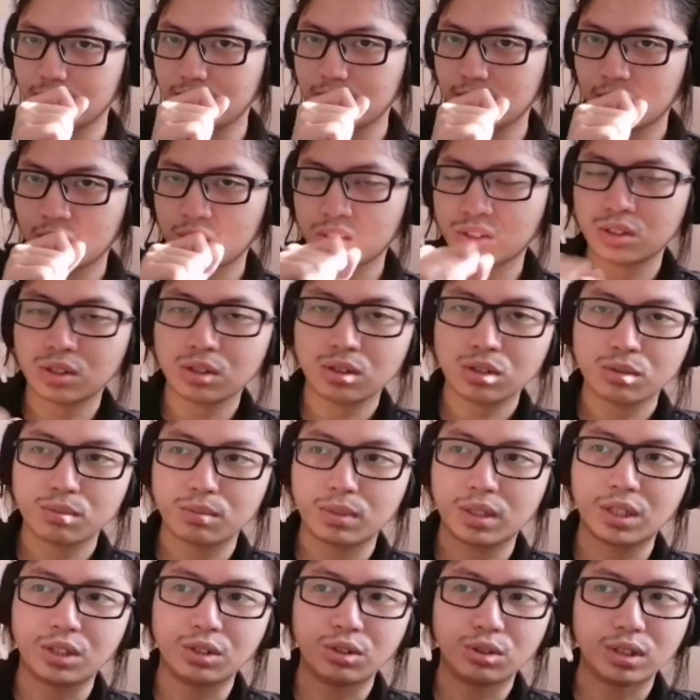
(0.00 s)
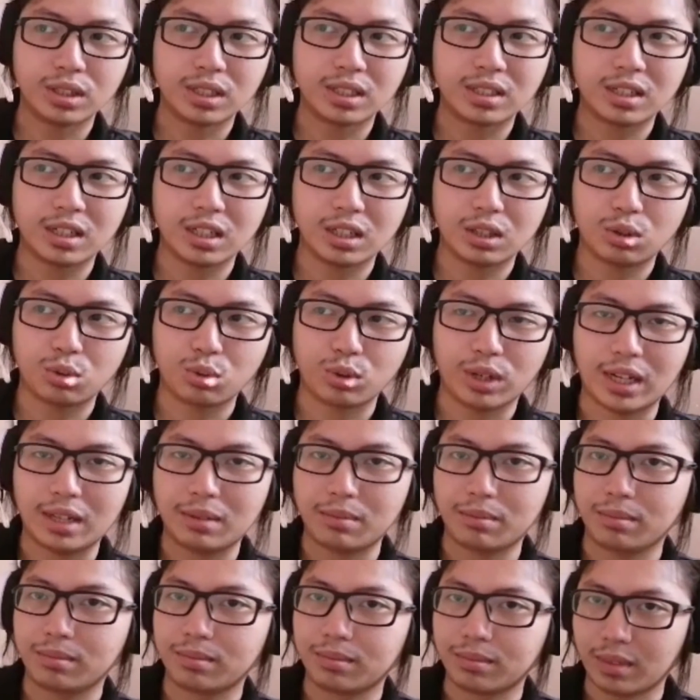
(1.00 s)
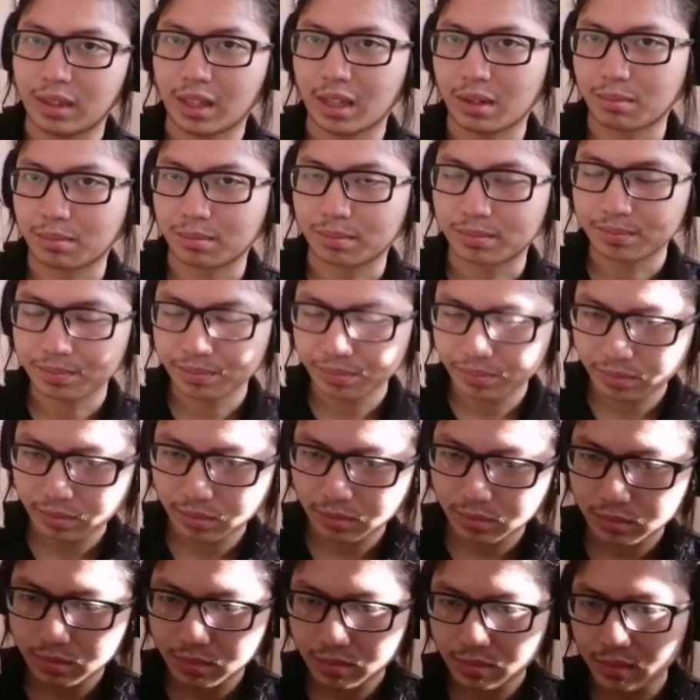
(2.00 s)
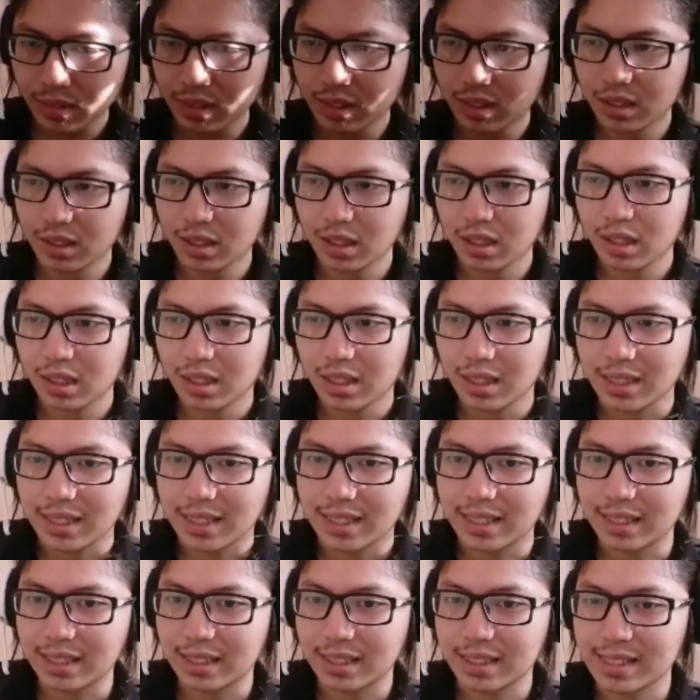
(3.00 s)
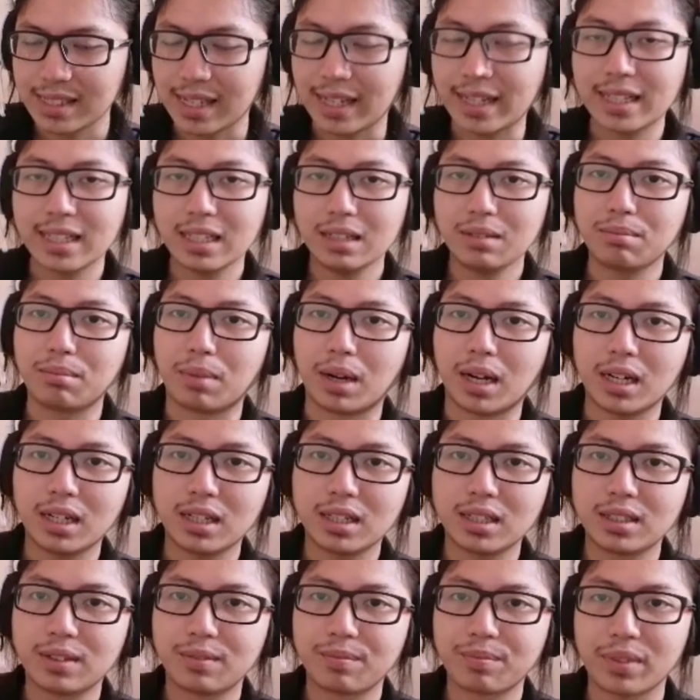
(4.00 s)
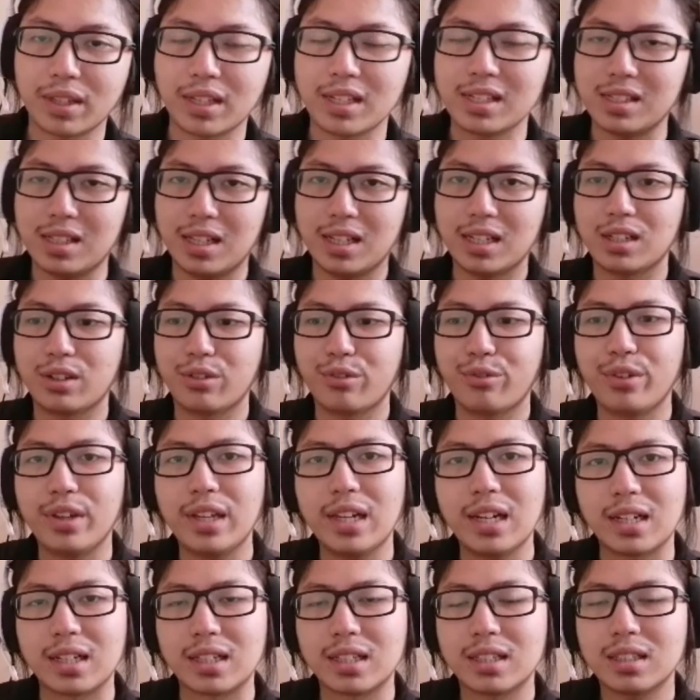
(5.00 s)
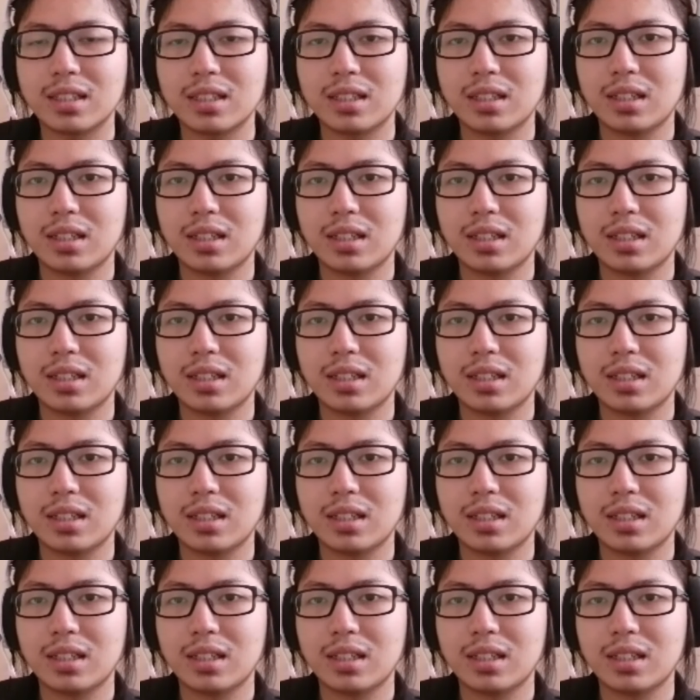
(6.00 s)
Excuse me, you agreed to help them. The second bah is like a filler,